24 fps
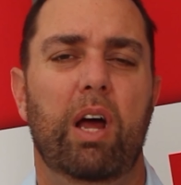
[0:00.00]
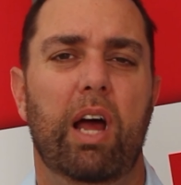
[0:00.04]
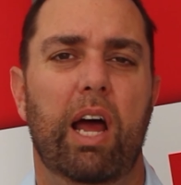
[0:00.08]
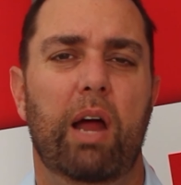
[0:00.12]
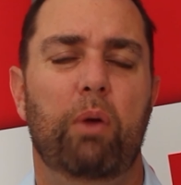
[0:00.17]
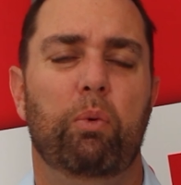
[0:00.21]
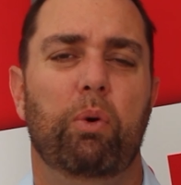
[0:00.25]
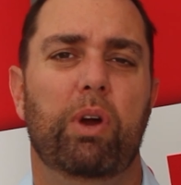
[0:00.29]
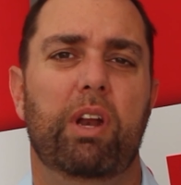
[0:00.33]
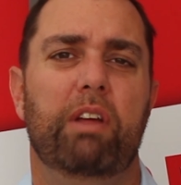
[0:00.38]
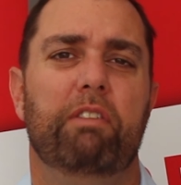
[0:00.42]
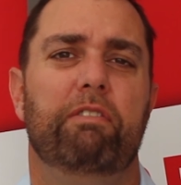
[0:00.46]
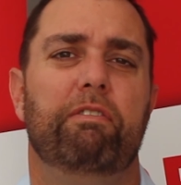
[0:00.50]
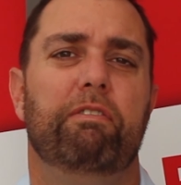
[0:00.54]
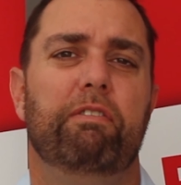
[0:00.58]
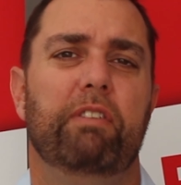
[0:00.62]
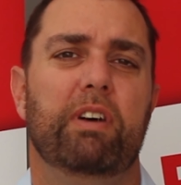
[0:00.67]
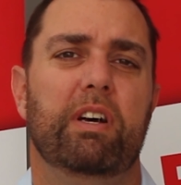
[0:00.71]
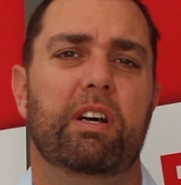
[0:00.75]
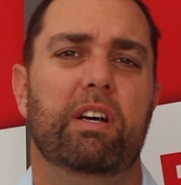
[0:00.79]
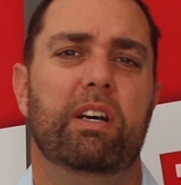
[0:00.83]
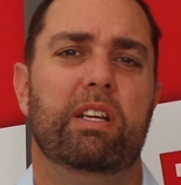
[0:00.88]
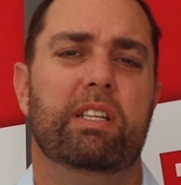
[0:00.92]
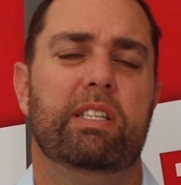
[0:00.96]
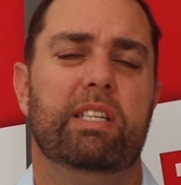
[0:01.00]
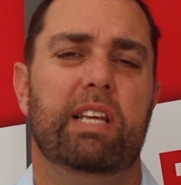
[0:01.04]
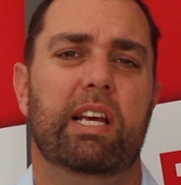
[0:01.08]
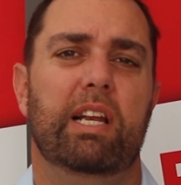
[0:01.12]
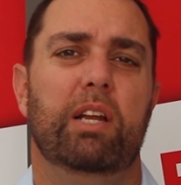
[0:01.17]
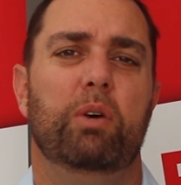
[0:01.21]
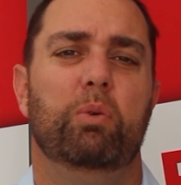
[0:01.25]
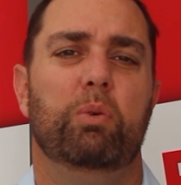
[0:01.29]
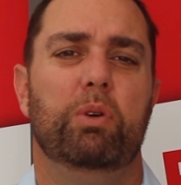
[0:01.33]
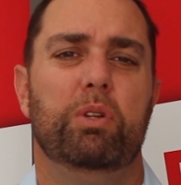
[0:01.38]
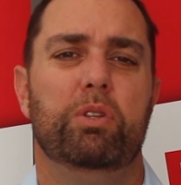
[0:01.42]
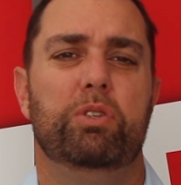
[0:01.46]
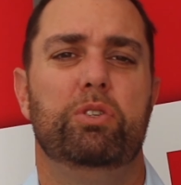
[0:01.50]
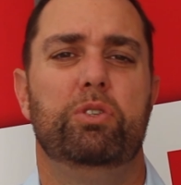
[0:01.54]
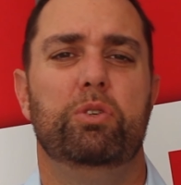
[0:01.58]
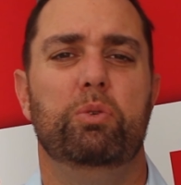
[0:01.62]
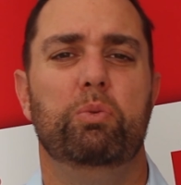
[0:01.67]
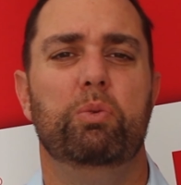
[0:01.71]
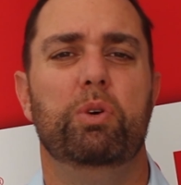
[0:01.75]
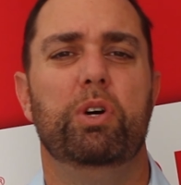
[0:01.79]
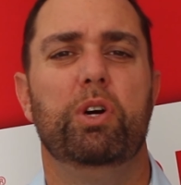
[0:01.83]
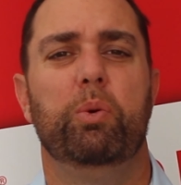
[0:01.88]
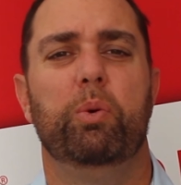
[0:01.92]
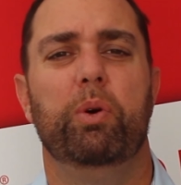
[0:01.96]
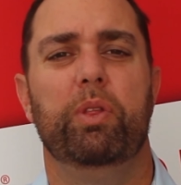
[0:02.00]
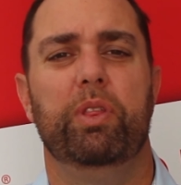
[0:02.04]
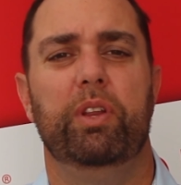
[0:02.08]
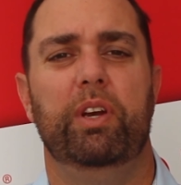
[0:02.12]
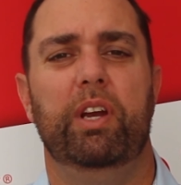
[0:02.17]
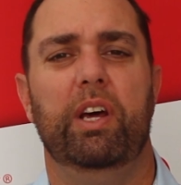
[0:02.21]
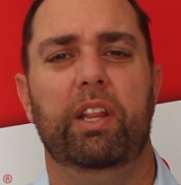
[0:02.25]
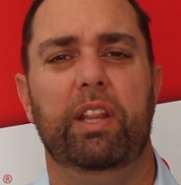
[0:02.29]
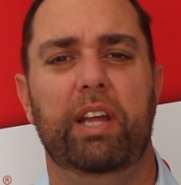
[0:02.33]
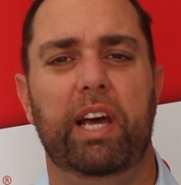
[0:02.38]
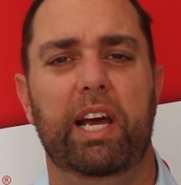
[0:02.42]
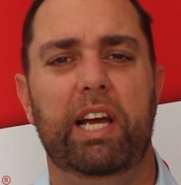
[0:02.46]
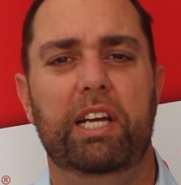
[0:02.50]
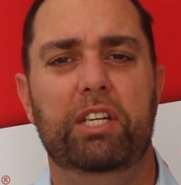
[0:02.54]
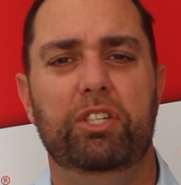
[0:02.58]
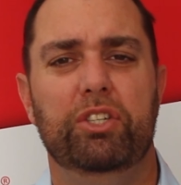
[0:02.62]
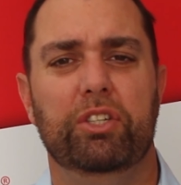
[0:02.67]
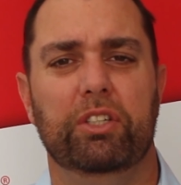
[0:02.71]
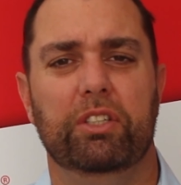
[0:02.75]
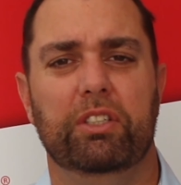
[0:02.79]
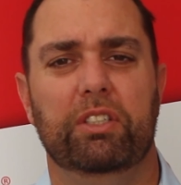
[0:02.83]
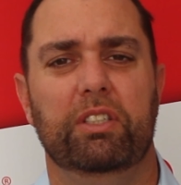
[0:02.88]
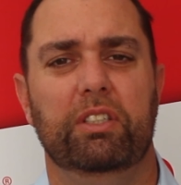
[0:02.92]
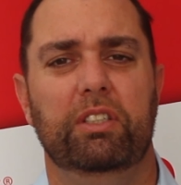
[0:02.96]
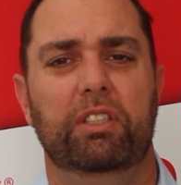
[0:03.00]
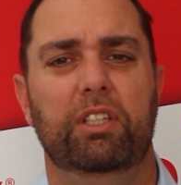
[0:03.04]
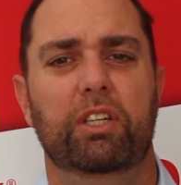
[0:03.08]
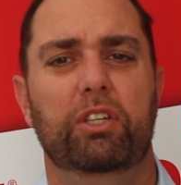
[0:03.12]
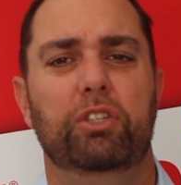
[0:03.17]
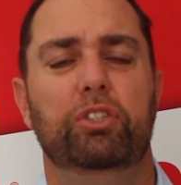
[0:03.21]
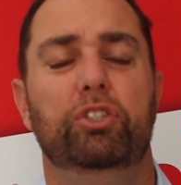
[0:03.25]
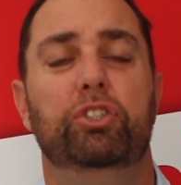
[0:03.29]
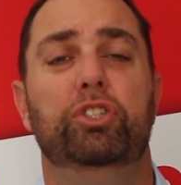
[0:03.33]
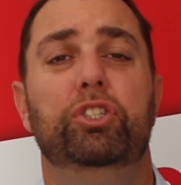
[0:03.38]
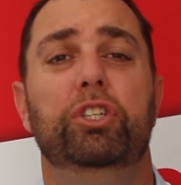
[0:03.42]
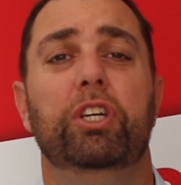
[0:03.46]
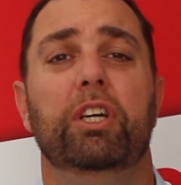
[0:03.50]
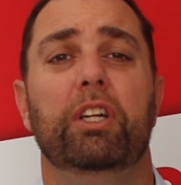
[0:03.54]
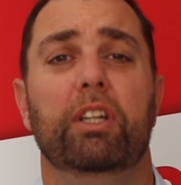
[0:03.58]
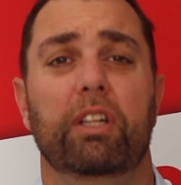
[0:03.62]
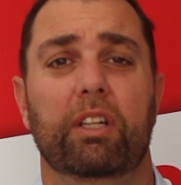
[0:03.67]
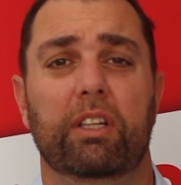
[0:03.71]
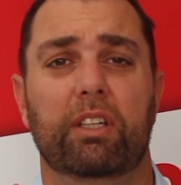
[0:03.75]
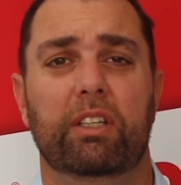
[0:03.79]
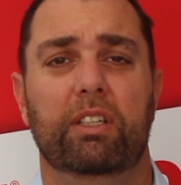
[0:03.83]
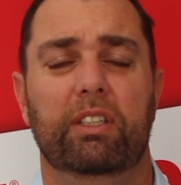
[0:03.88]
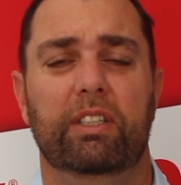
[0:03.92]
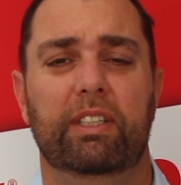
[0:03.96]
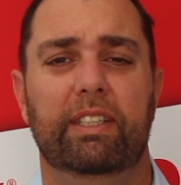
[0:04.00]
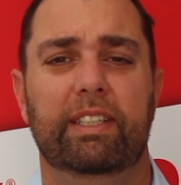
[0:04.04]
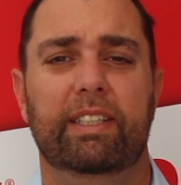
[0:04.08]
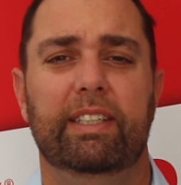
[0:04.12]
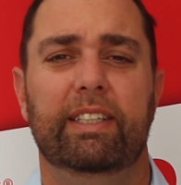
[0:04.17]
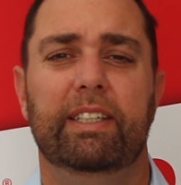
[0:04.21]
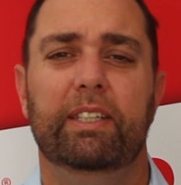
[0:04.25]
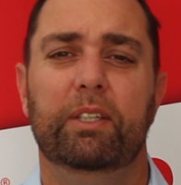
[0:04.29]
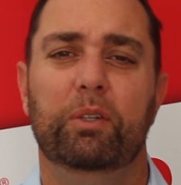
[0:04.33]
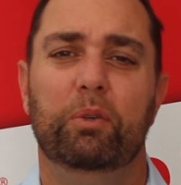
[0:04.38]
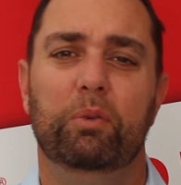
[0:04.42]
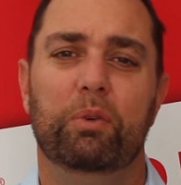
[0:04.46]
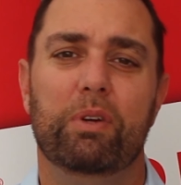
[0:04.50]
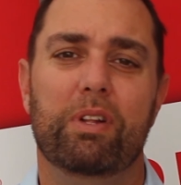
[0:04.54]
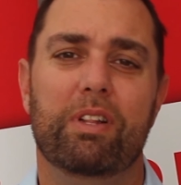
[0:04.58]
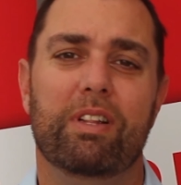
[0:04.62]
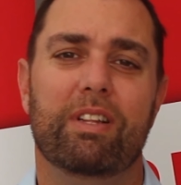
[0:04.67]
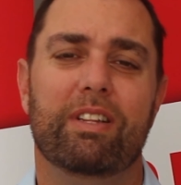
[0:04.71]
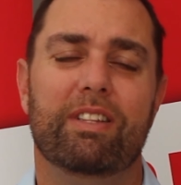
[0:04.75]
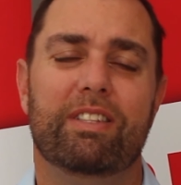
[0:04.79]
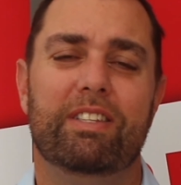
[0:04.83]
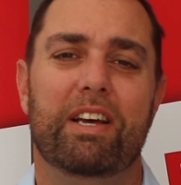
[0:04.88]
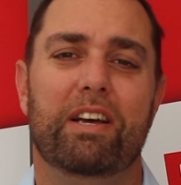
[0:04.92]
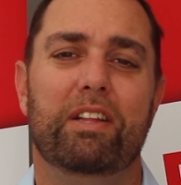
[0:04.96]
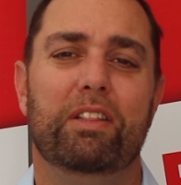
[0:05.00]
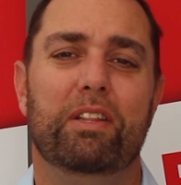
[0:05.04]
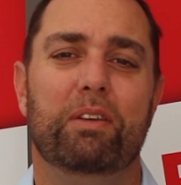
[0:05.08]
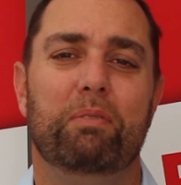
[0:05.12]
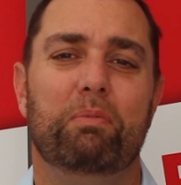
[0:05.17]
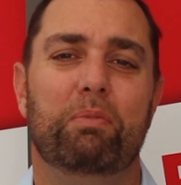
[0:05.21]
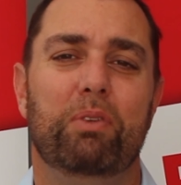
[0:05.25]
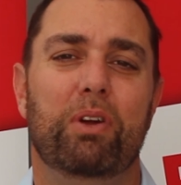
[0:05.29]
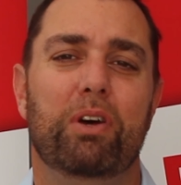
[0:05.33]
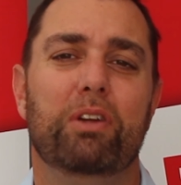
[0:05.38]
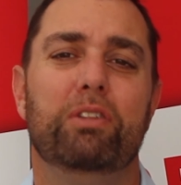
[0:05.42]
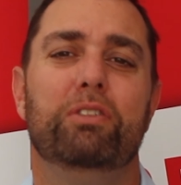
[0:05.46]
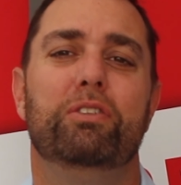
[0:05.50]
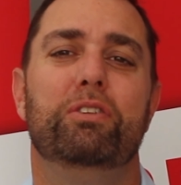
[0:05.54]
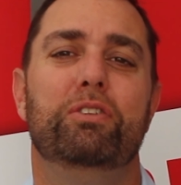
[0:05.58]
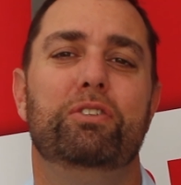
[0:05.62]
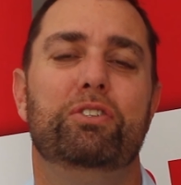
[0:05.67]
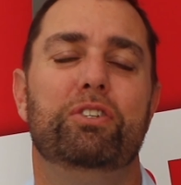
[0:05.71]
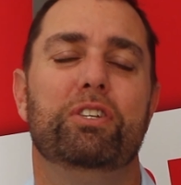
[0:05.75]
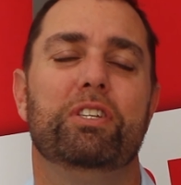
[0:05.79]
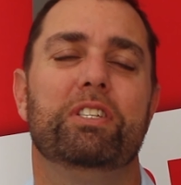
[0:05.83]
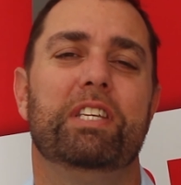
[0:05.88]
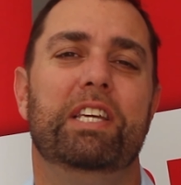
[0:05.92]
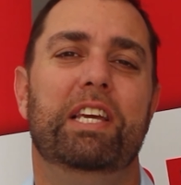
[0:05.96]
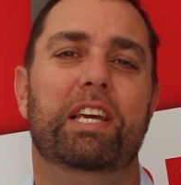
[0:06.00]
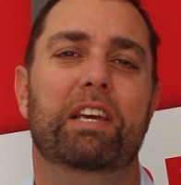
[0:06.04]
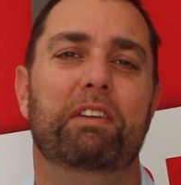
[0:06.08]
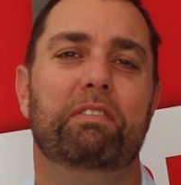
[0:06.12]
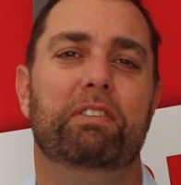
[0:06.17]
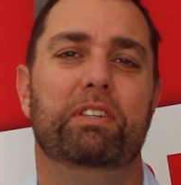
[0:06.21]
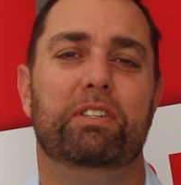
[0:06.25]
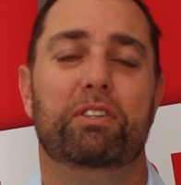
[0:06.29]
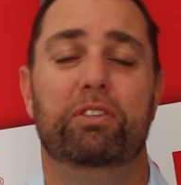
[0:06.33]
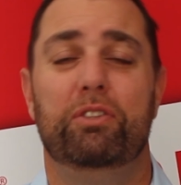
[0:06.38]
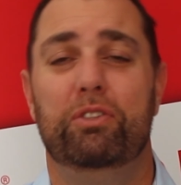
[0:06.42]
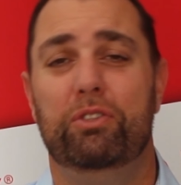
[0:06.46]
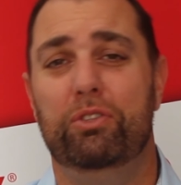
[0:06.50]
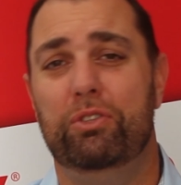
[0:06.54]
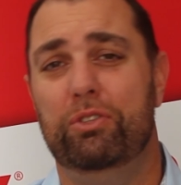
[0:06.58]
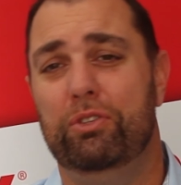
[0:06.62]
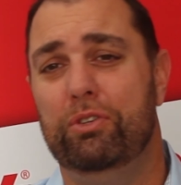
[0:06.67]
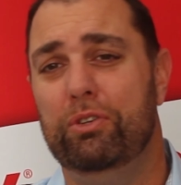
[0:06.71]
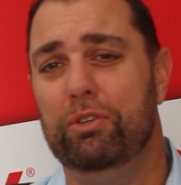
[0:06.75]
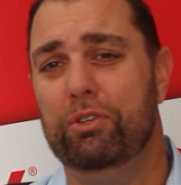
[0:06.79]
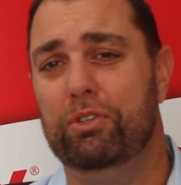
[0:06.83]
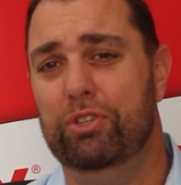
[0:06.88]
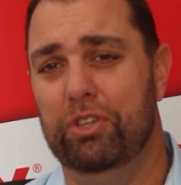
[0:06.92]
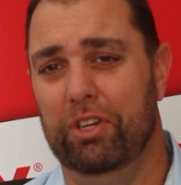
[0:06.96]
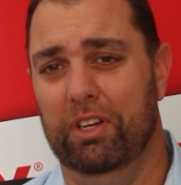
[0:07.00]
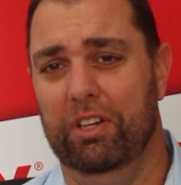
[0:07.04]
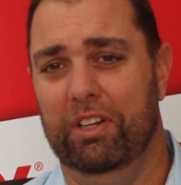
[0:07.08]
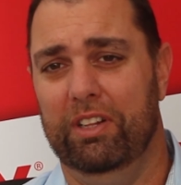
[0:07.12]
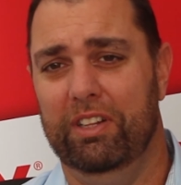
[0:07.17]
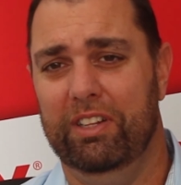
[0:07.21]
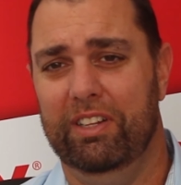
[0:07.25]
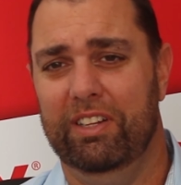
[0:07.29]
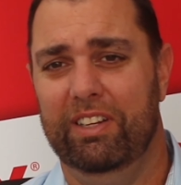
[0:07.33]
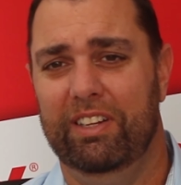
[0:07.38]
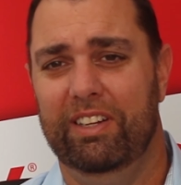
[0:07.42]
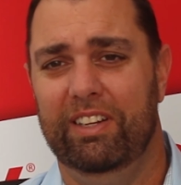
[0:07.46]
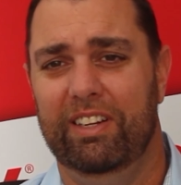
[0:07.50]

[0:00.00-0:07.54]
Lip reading: And what if a seller wants to work with another agent? Jill. Well, tell them not to just give it to Jill.